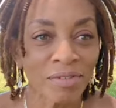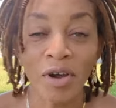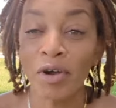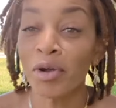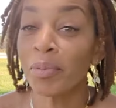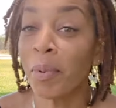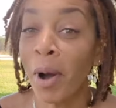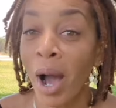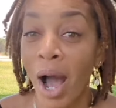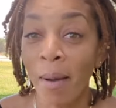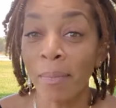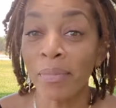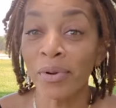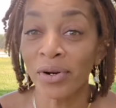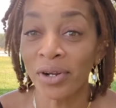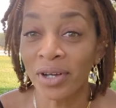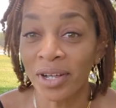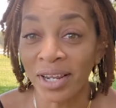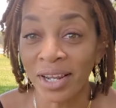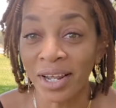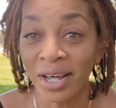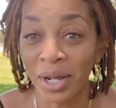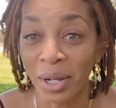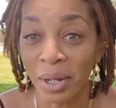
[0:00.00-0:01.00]
Very
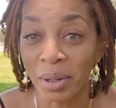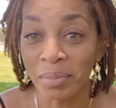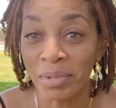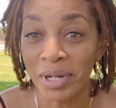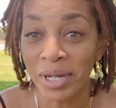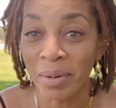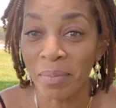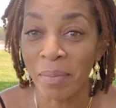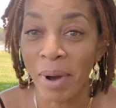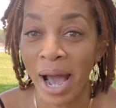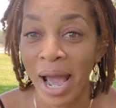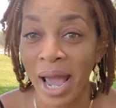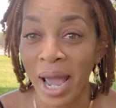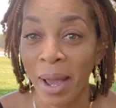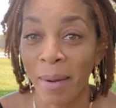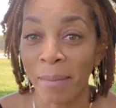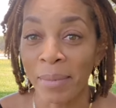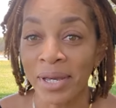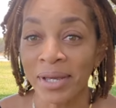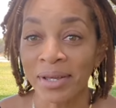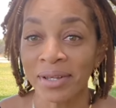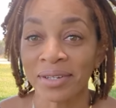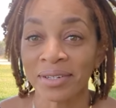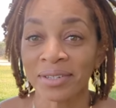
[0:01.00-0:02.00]
popular club in
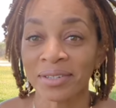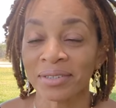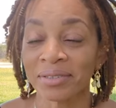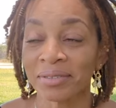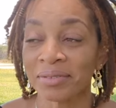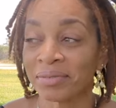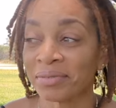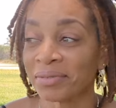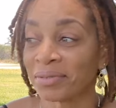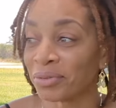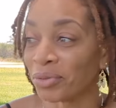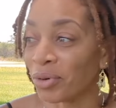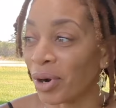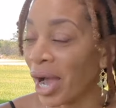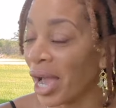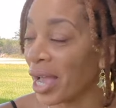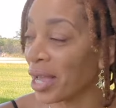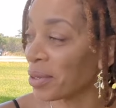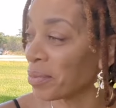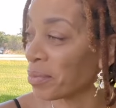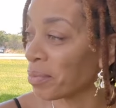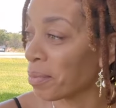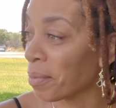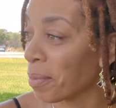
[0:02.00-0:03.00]
Miami,
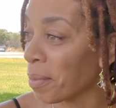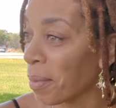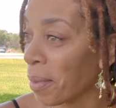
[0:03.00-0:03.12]
right?